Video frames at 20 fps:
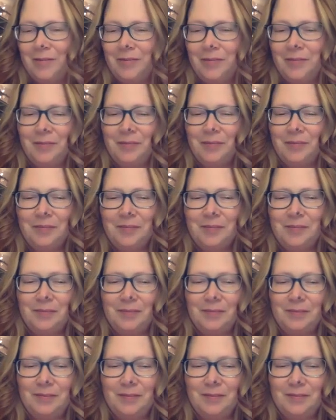
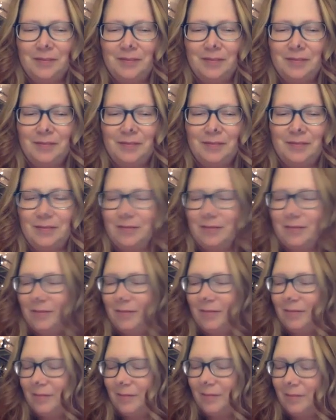
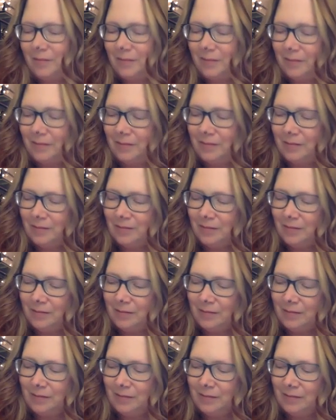
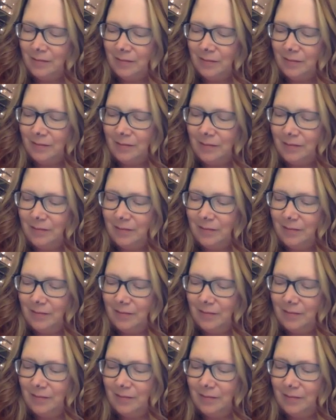
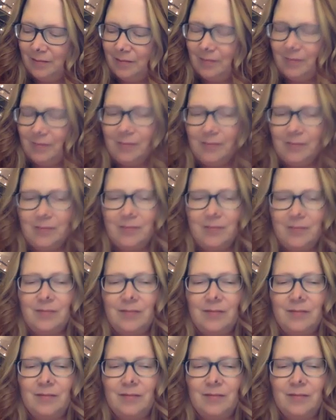This person isn't speaking.